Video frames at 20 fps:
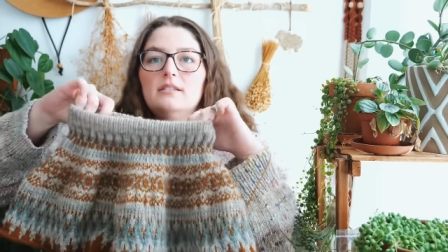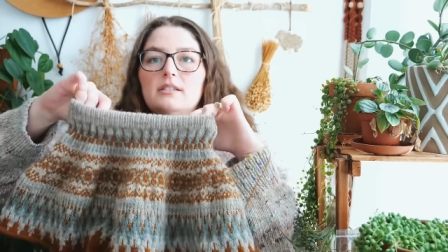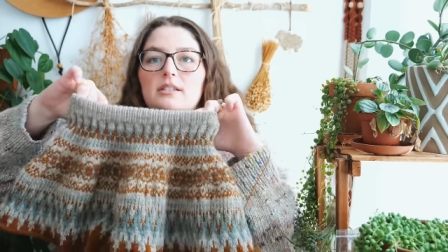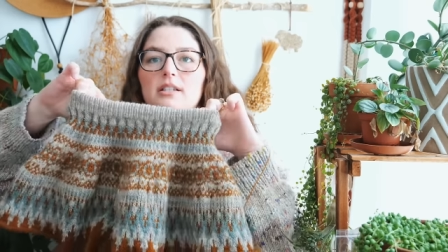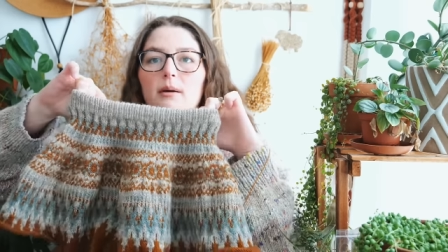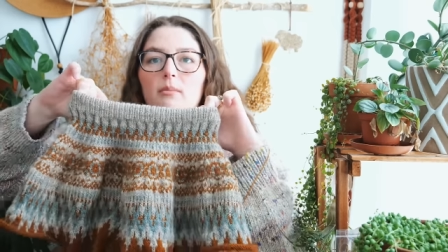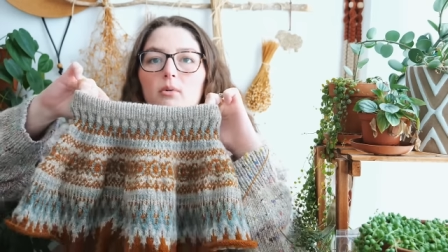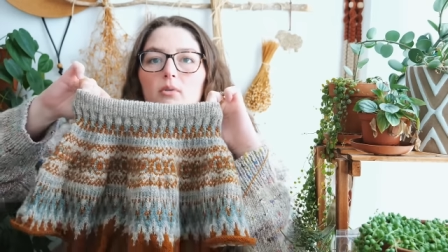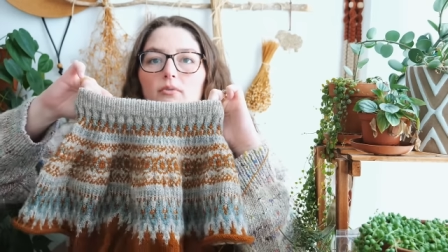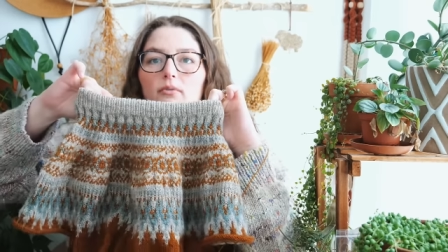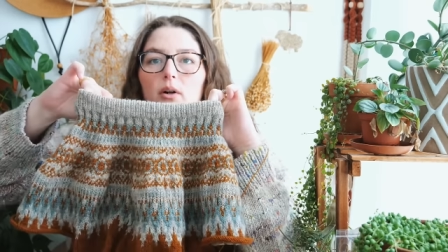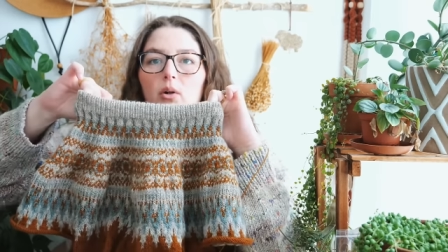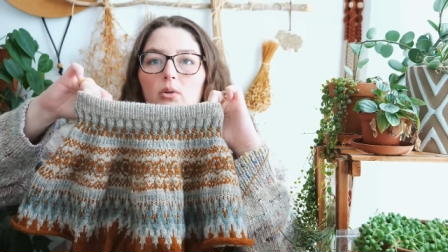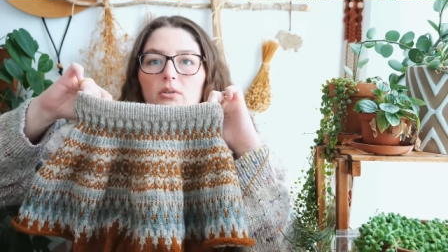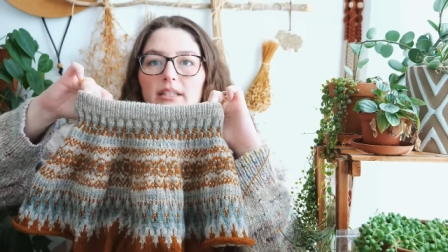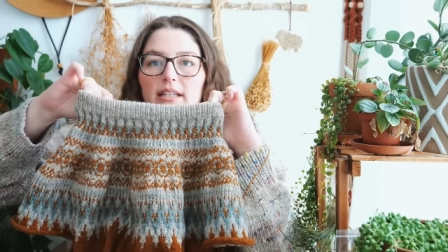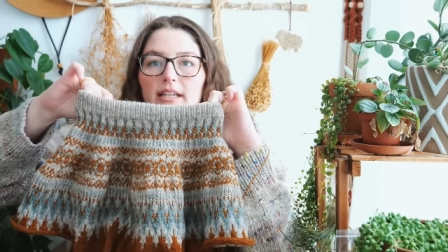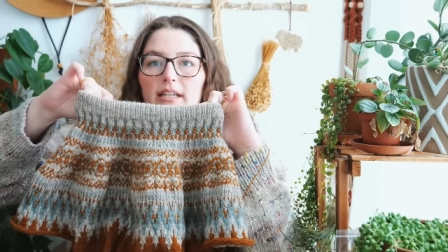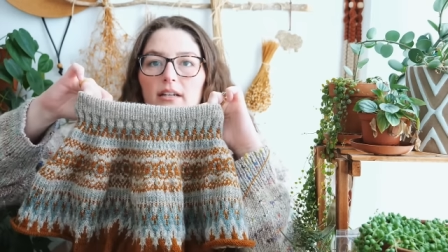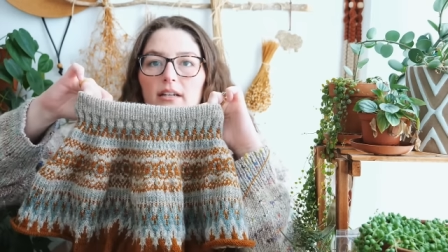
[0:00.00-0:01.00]
double
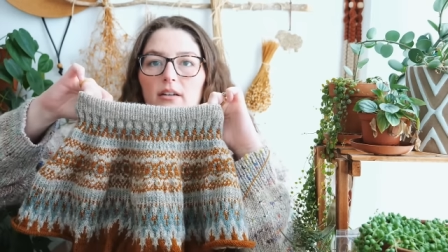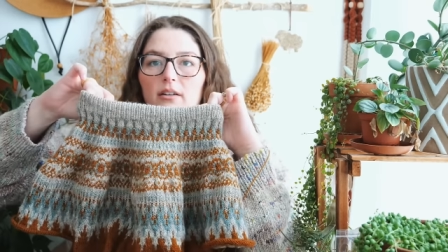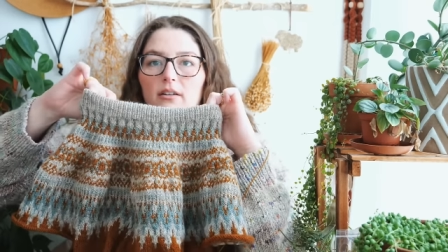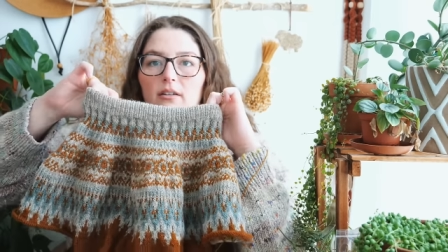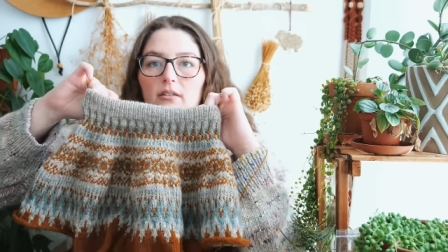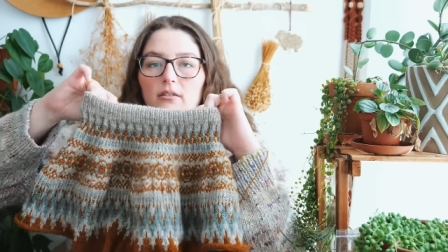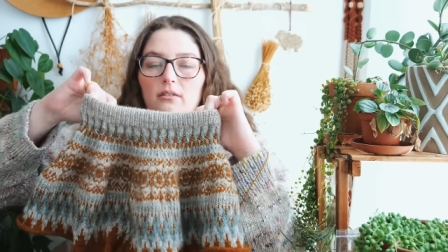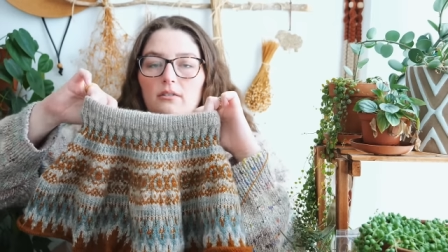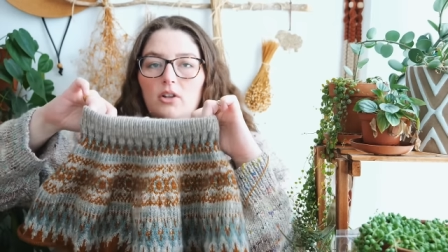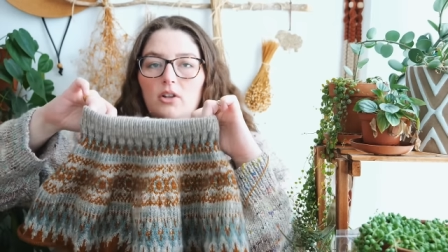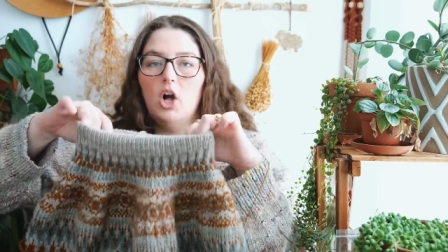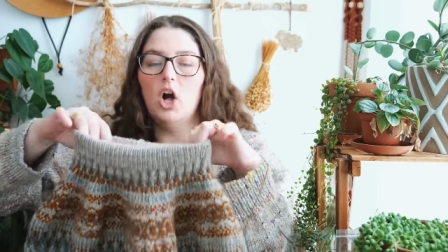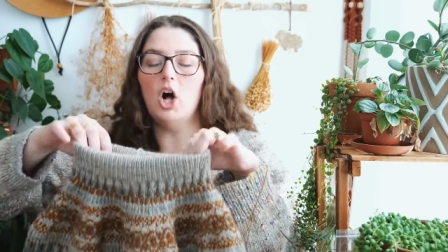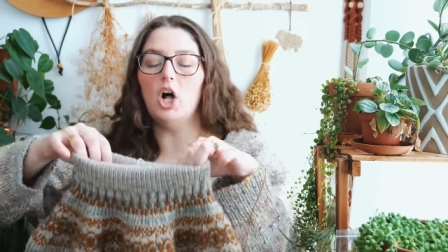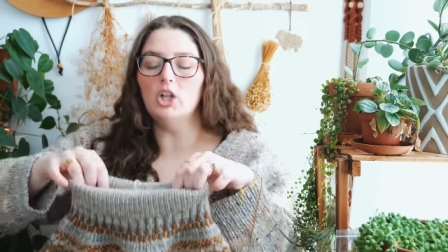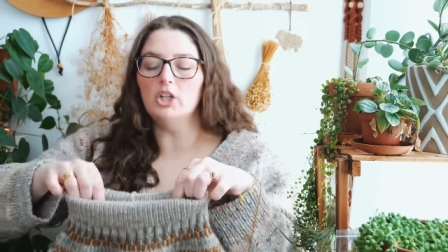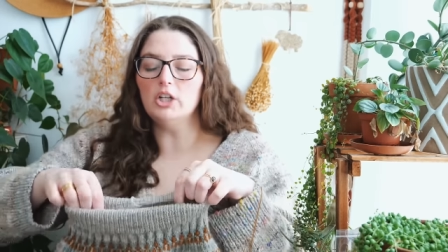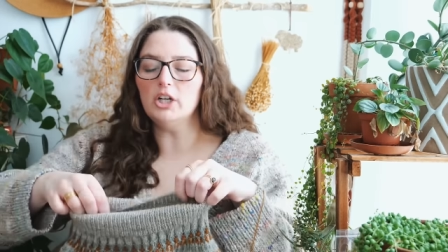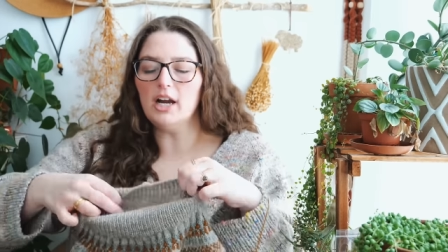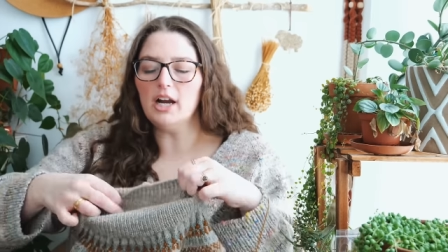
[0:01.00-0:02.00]
folded
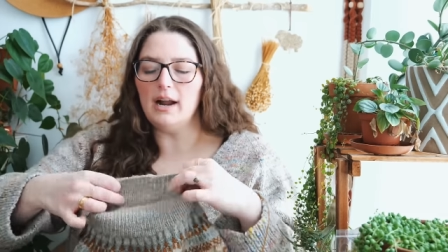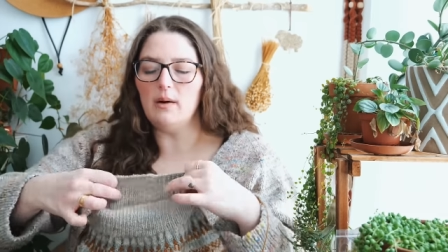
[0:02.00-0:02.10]
collar.